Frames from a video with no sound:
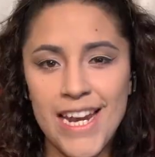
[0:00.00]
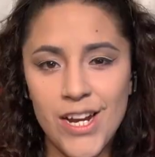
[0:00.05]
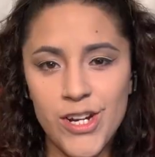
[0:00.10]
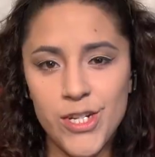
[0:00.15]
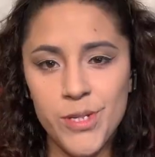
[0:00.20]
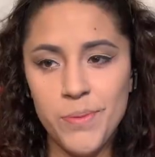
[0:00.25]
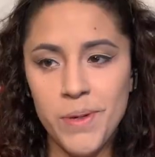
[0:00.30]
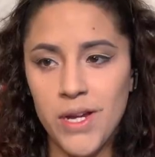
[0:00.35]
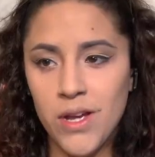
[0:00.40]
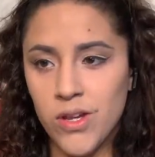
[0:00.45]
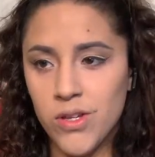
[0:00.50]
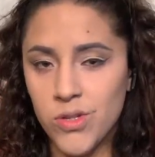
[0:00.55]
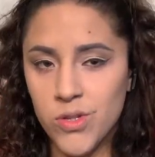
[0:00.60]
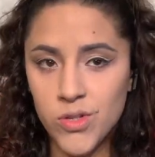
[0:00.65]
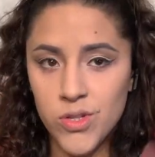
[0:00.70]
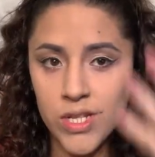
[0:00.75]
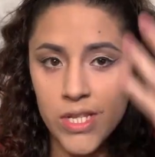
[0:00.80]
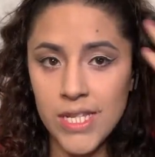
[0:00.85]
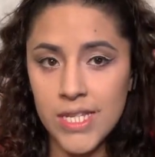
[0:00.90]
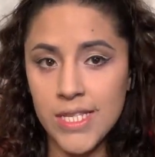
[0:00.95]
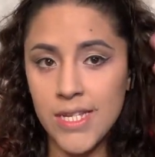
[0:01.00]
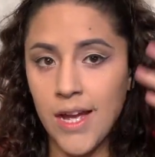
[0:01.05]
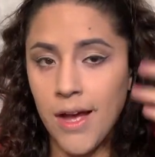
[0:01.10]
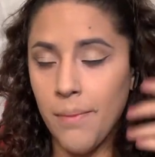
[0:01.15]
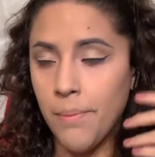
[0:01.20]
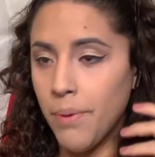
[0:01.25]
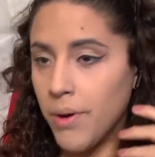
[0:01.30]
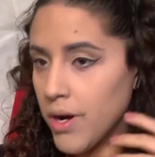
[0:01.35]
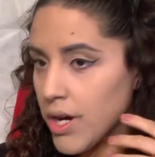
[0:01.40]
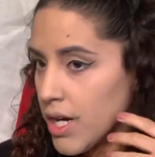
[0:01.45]
Hairspray also to the
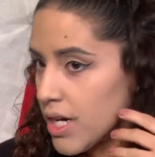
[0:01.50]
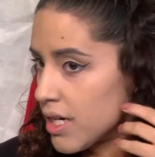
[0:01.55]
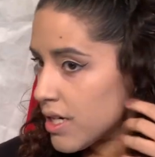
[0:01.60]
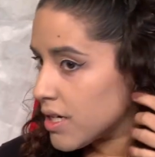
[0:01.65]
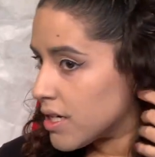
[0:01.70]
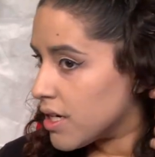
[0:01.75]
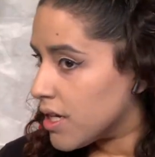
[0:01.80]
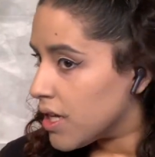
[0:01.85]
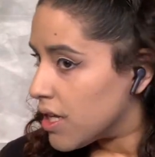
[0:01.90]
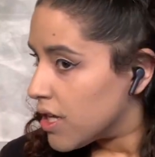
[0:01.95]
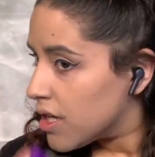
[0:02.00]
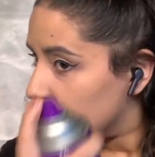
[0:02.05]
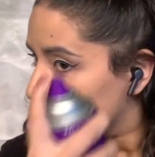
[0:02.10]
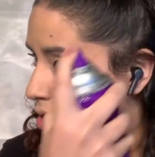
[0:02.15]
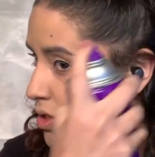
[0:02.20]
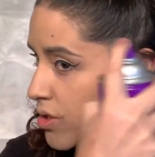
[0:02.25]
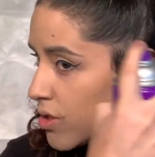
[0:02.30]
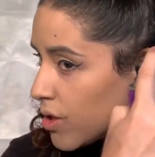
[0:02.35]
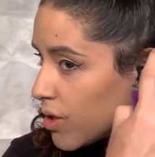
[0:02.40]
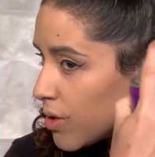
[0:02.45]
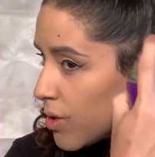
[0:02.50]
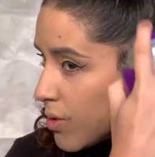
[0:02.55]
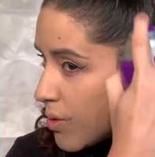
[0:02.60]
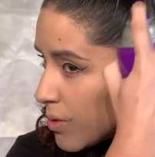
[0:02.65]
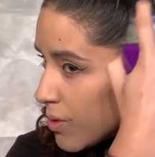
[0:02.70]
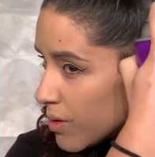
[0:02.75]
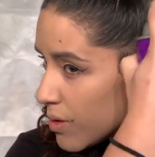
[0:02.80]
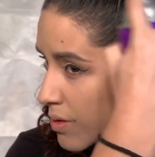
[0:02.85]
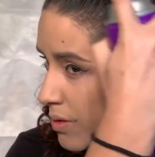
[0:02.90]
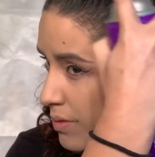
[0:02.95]
top part.
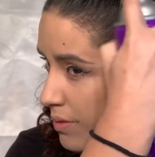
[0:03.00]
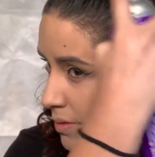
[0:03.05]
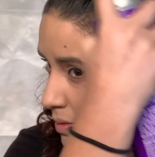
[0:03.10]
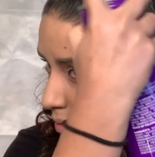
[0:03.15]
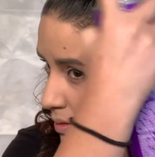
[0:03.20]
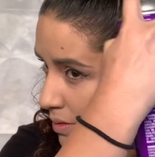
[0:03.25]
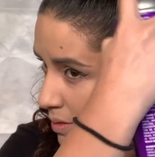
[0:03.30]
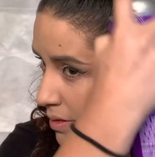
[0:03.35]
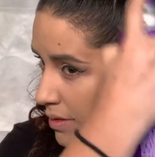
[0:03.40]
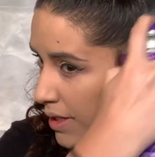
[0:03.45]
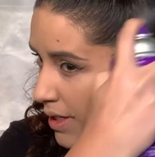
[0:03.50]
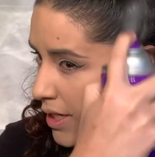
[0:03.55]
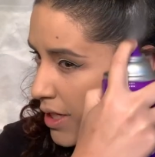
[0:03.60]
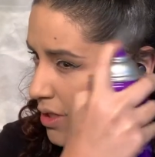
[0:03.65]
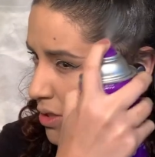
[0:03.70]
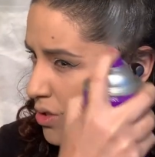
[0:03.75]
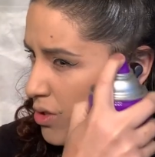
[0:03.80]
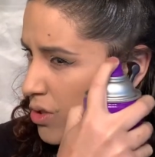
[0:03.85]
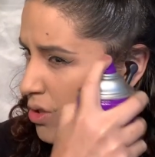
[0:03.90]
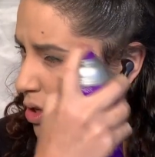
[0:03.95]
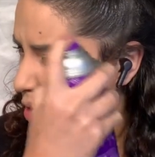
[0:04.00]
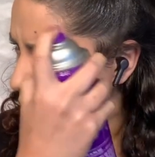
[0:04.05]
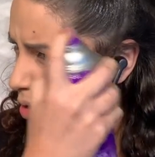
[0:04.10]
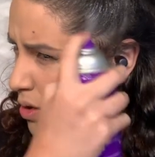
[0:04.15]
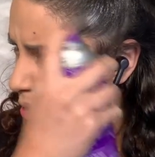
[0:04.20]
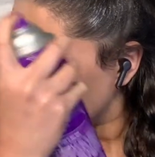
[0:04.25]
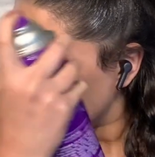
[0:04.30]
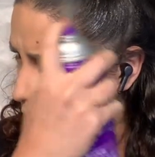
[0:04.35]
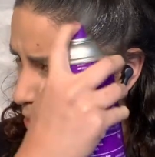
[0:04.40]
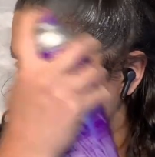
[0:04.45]
So, like
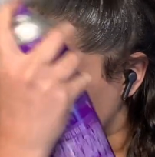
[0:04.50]
so.